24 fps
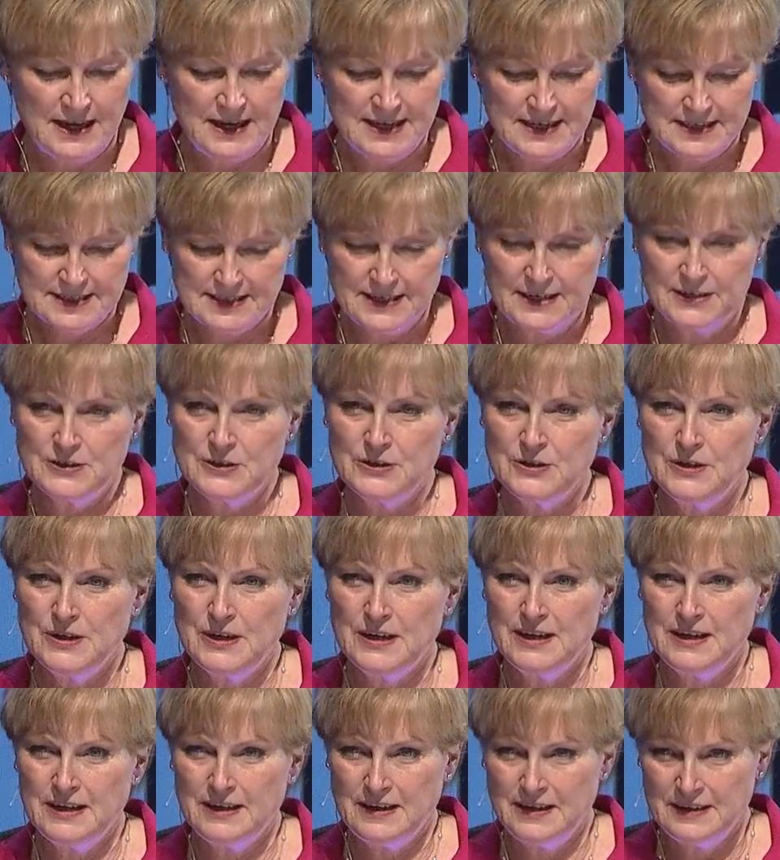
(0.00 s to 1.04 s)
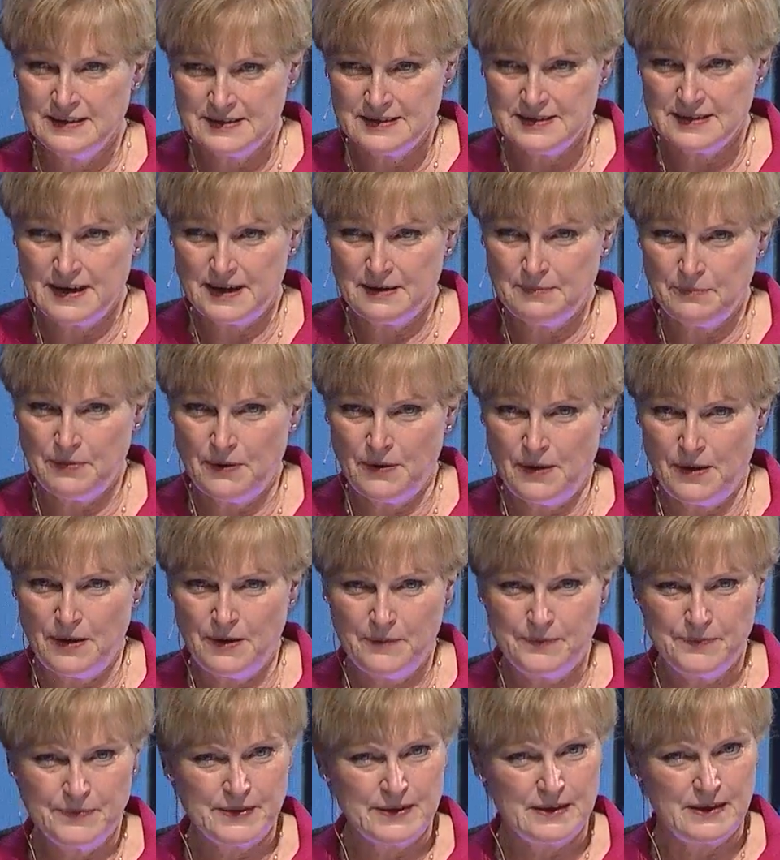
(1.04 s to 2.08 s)
center in St.
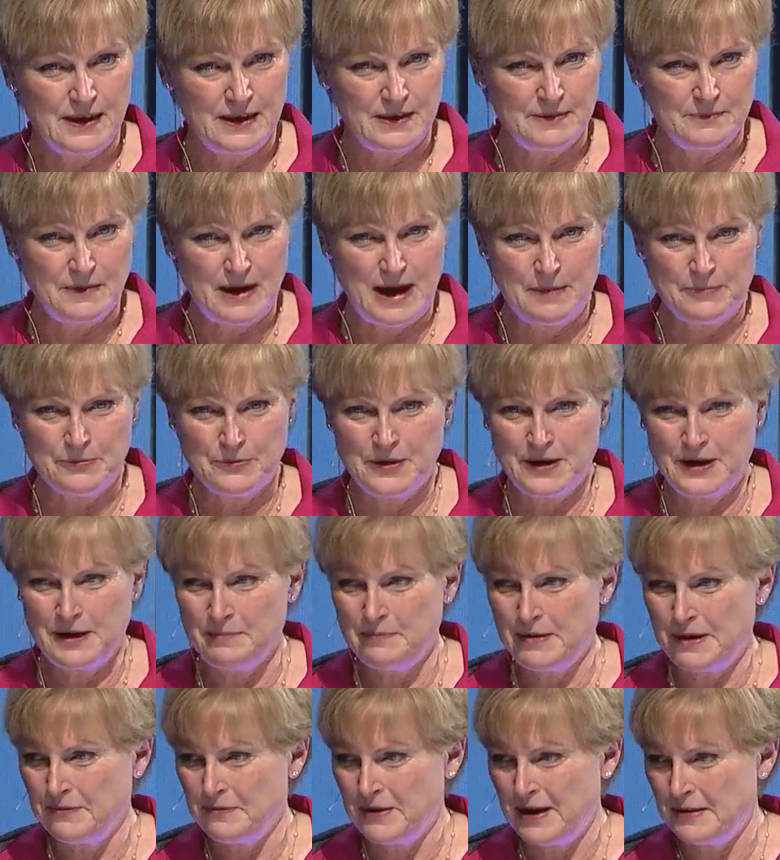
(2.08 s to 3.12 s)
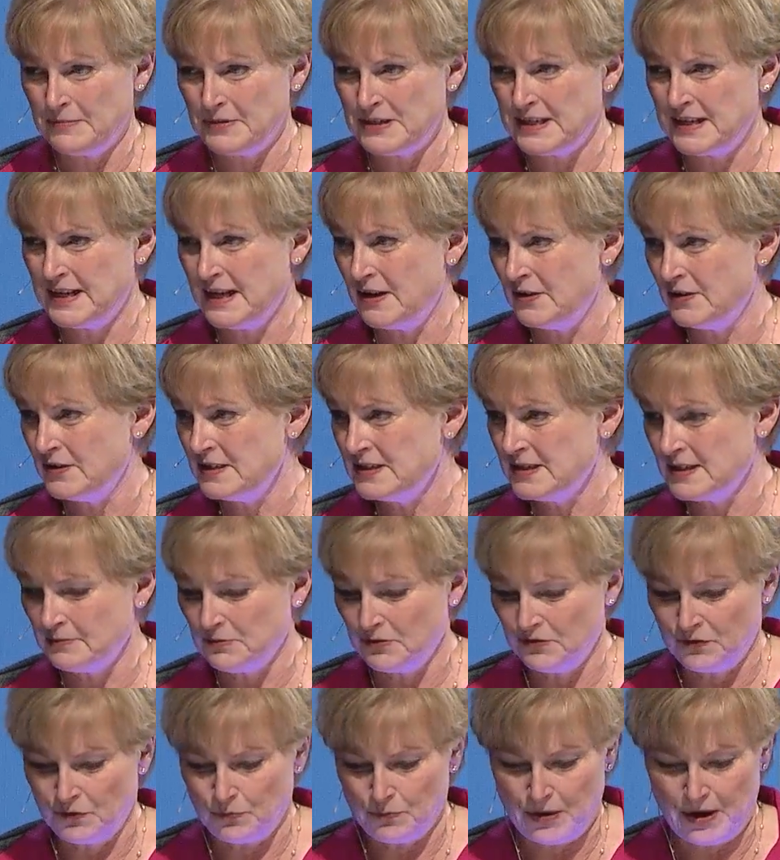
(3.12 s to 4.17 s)
Paul, operated by Ramsey County. Some
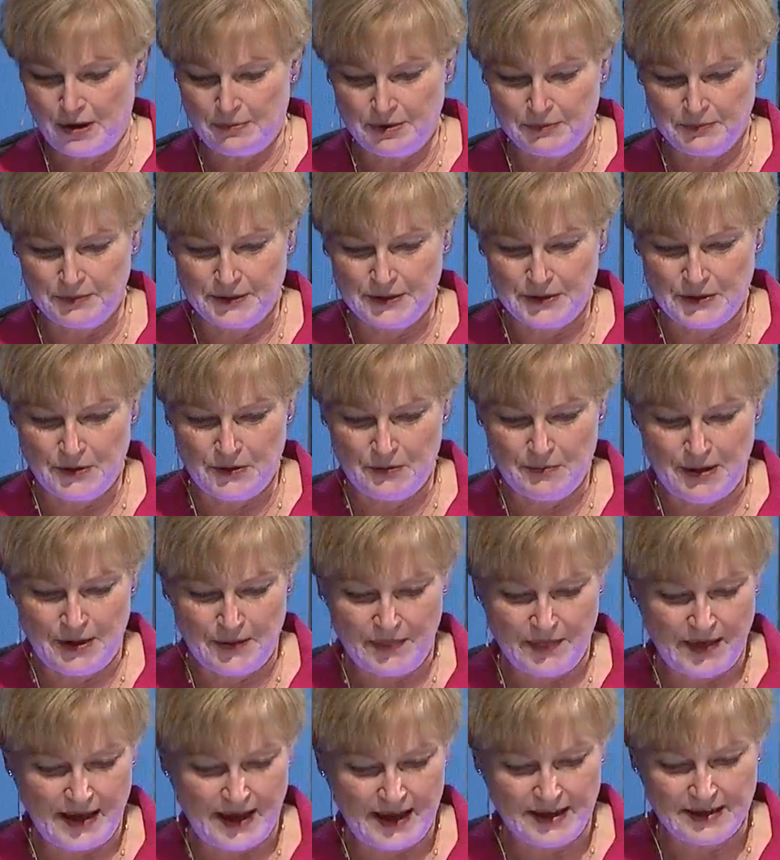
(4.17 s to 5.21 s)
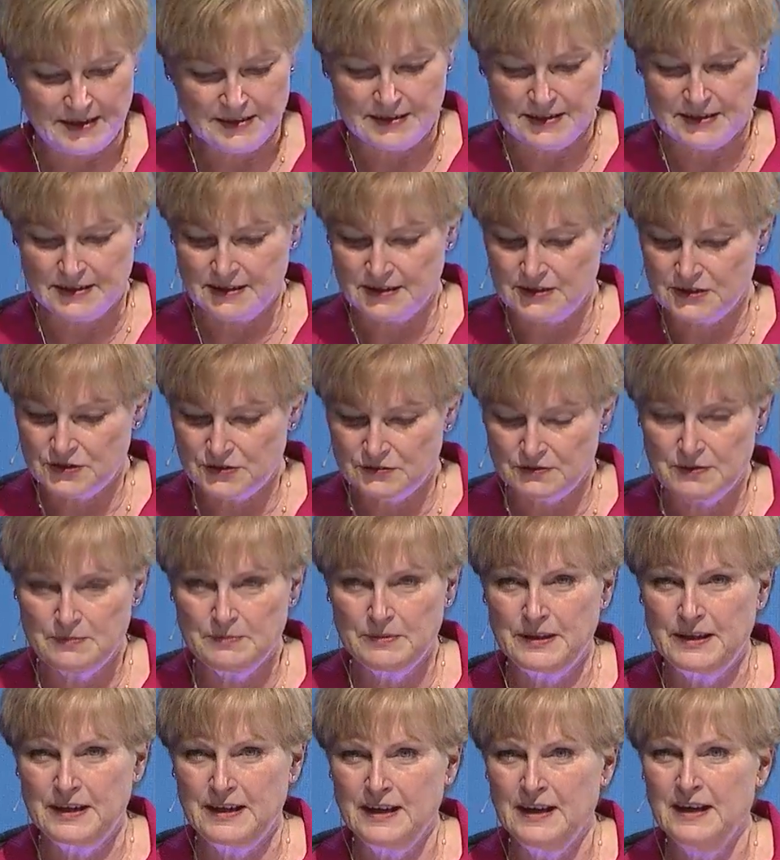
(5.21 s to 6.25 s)
of you probably know about that. It's an
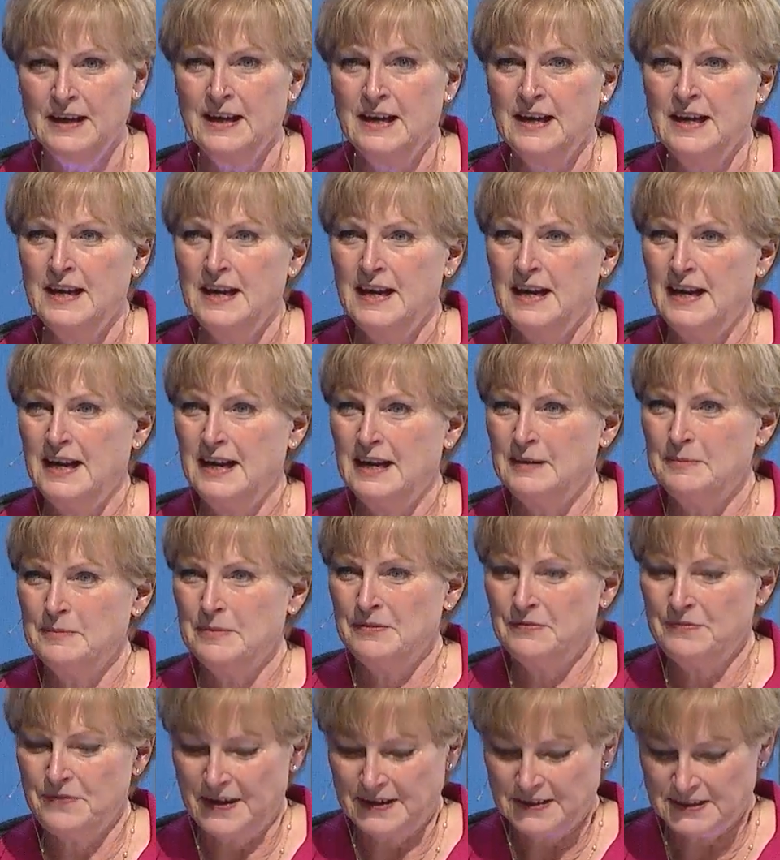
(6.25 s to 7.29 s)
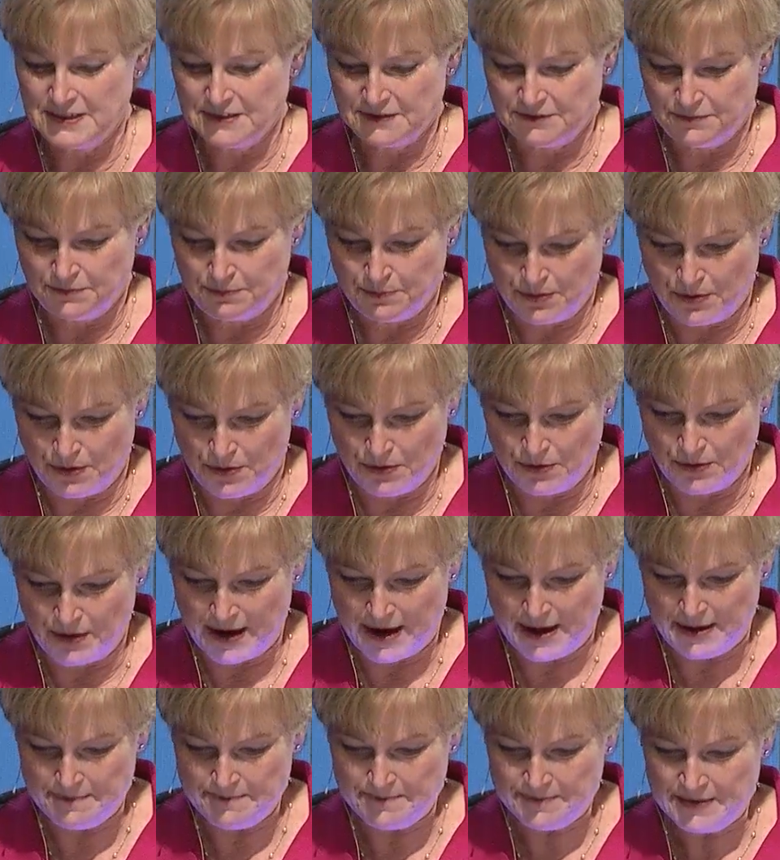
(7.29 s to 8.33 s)
extremely effective
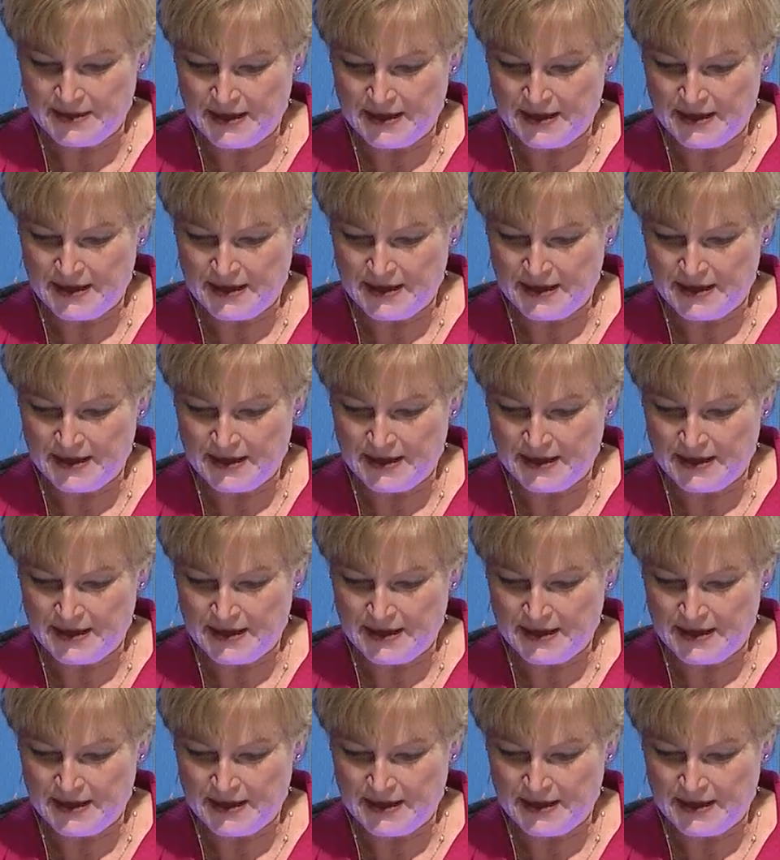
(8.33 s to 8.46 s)
program.